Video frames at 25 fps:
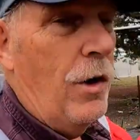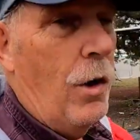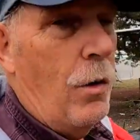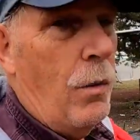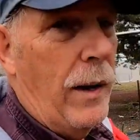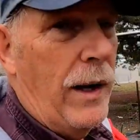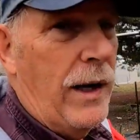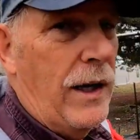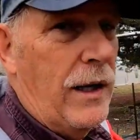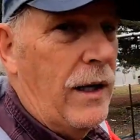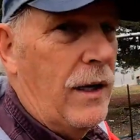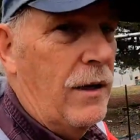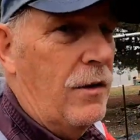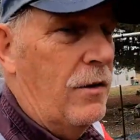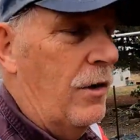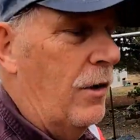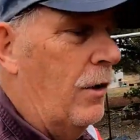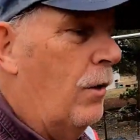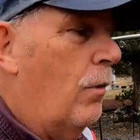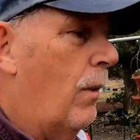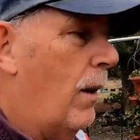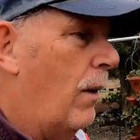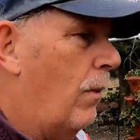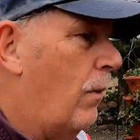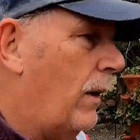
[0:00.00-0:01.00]
there's no way you could
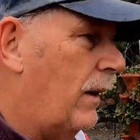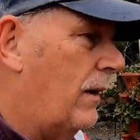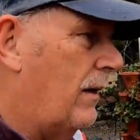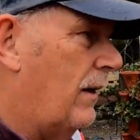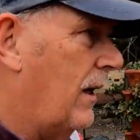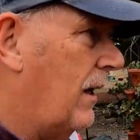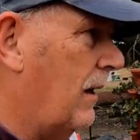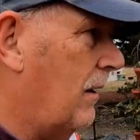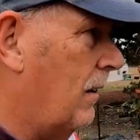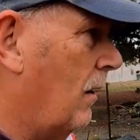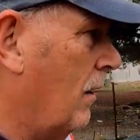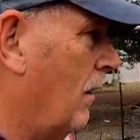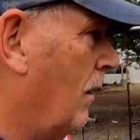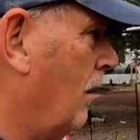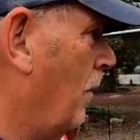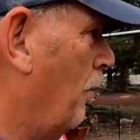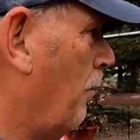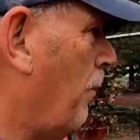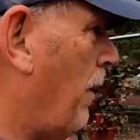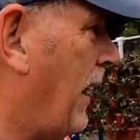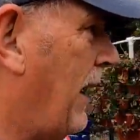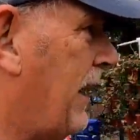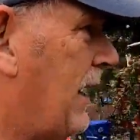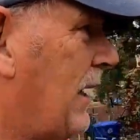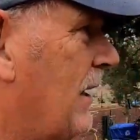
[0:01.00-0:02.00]
do what we did
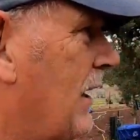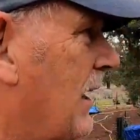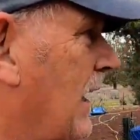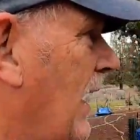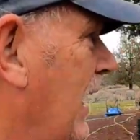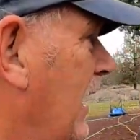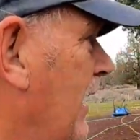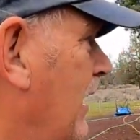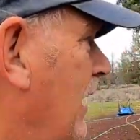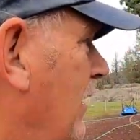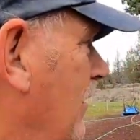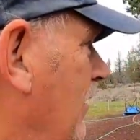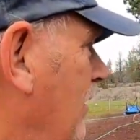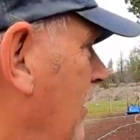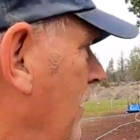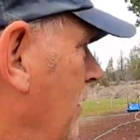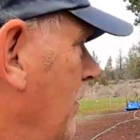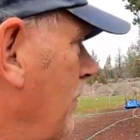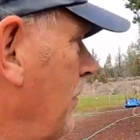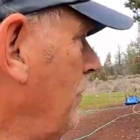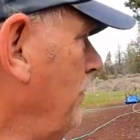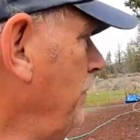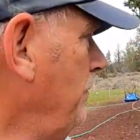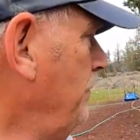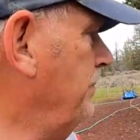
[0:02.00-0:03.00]
back in the
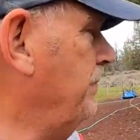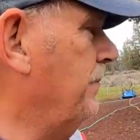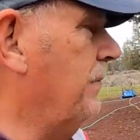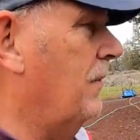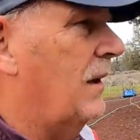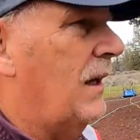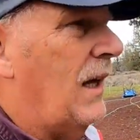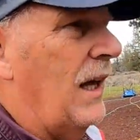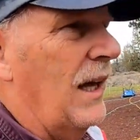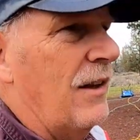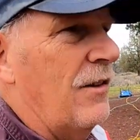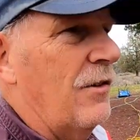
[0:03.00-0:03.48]
80s.